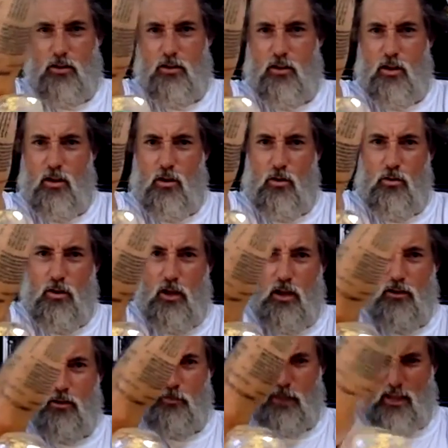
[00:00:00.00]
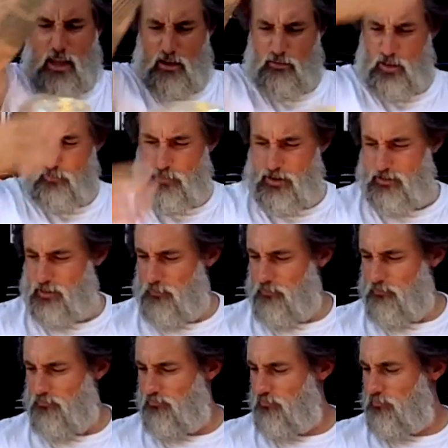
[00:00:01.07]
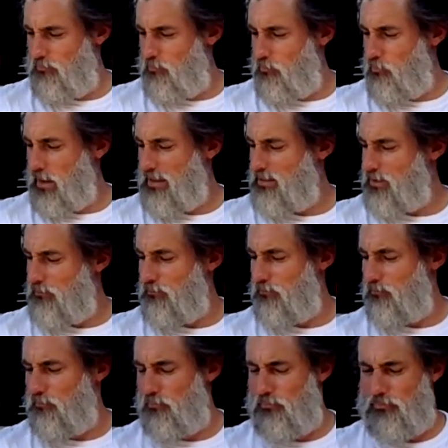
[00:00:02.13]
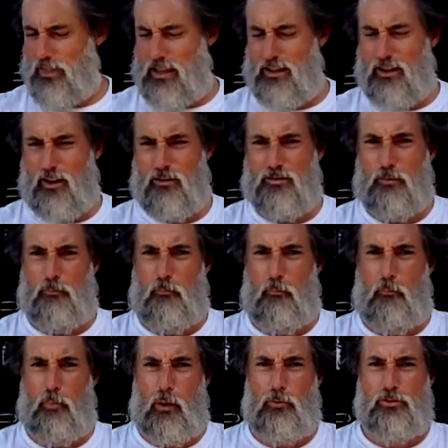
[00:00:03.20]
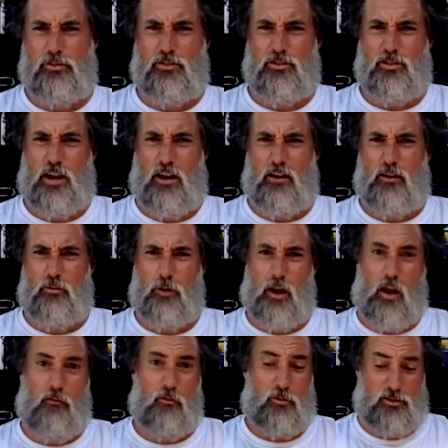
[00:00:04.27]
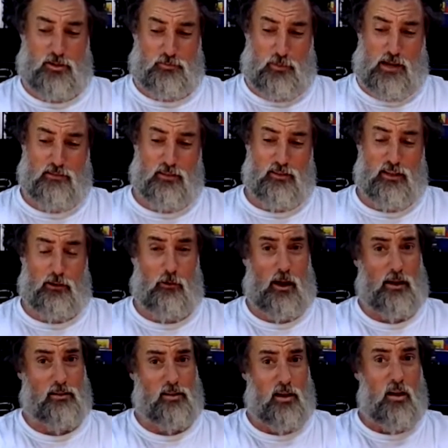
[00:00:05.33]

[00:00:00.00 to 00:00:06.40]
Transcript: go, and you're being held up by some piece of thing called a bosun chair or whatever, which is basically cranked